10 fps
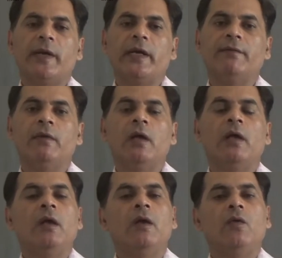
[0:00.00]
atom
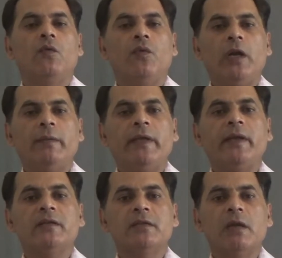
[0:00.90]
will be
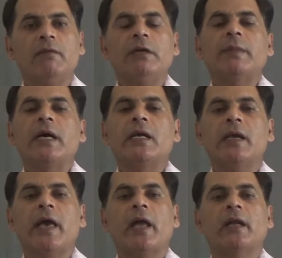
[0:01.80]
received by
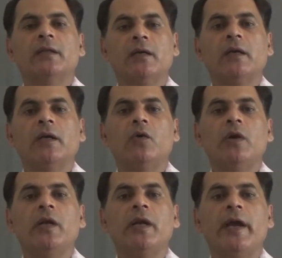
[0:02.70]
another
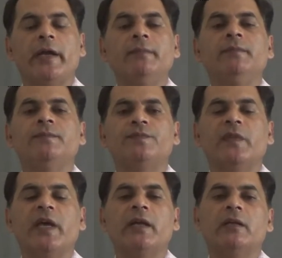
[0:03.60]
chlorine atom.
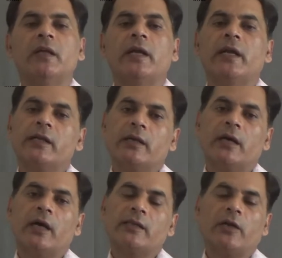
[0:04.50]
Then
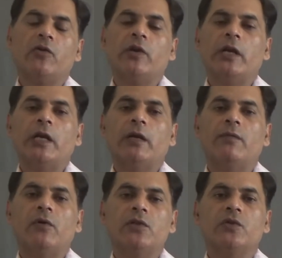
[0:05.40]
other chlorine
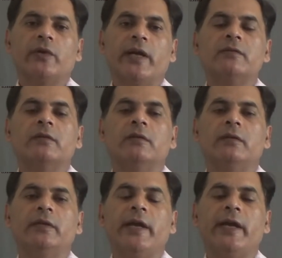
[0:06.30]
atom also
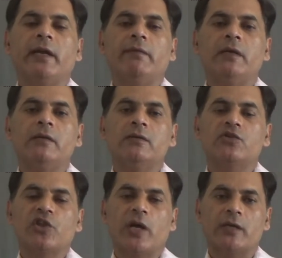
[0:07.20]
gets negatively
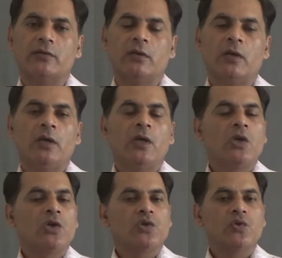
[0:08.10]
charged.
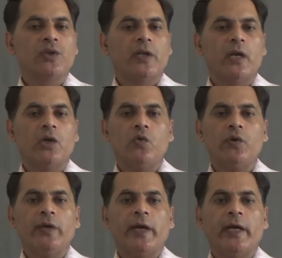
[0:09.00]
So there are
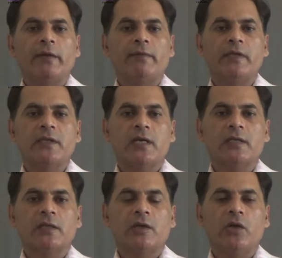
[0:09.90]
2 negatively
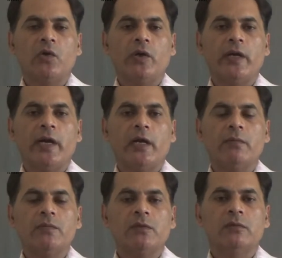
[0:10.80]
charged chlorine
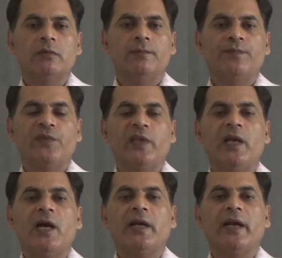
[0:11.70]
atoms. They
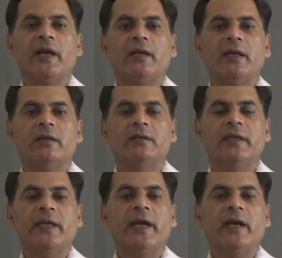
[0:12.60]

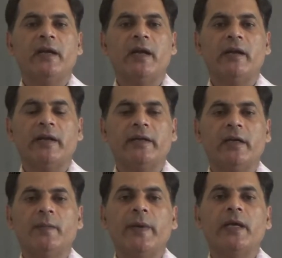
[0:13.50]
get
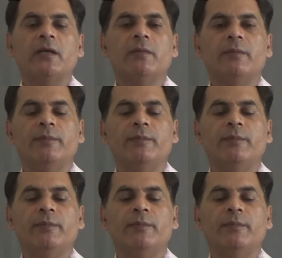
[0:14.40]
attracted by